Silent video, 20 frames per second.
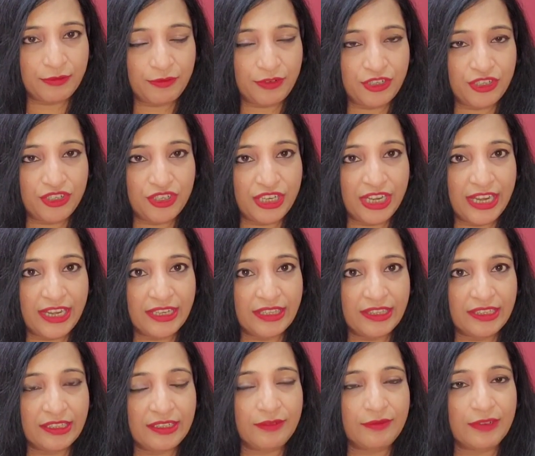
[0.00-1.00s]

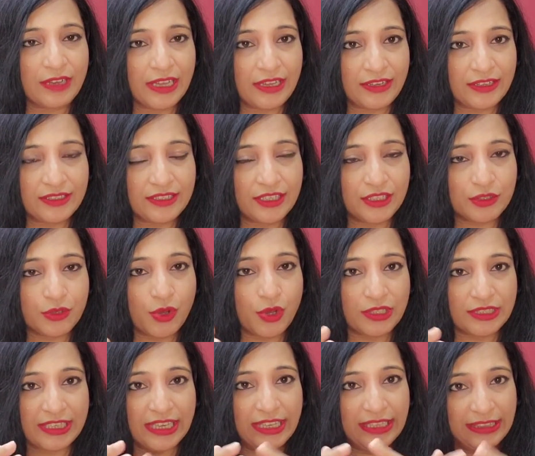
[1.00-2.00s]
differentiate the viruses
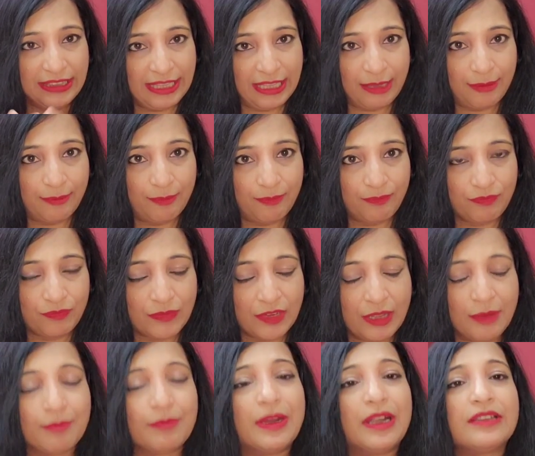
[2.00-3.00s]
causing them.
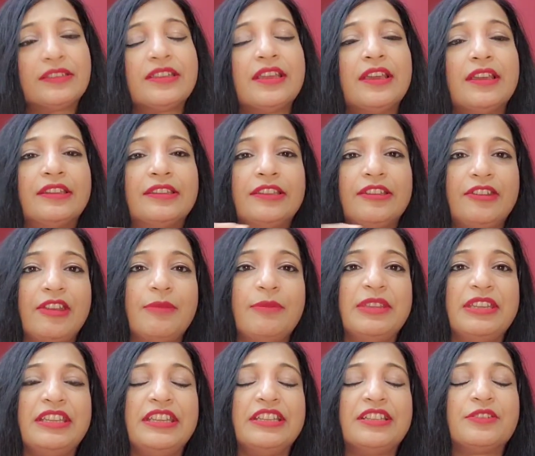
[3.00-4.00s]
But the
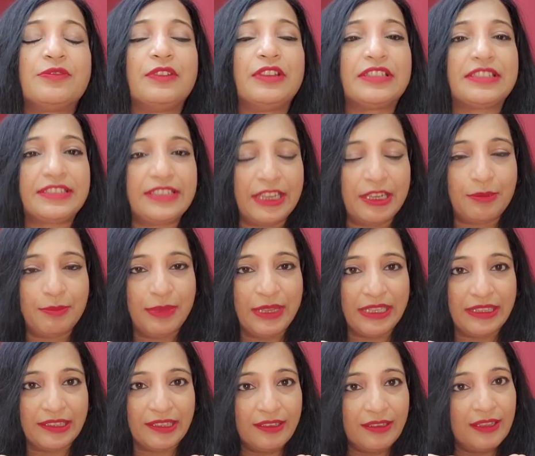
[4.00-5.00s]
remedies will still
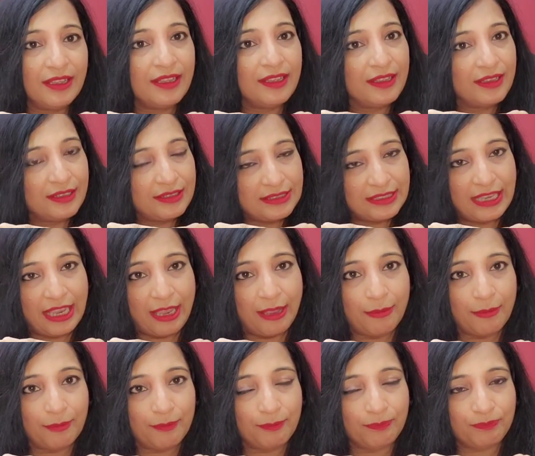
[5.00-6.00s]
be the
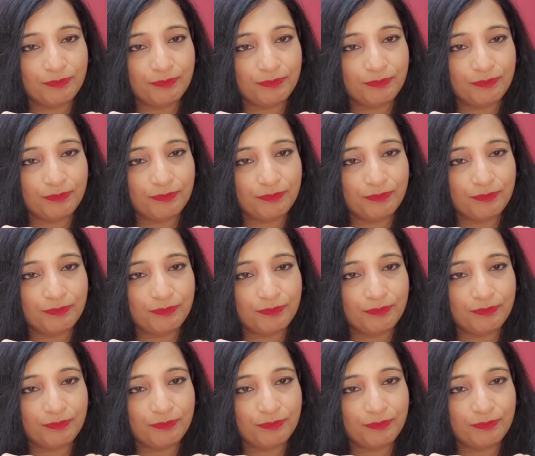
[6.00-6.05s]
same.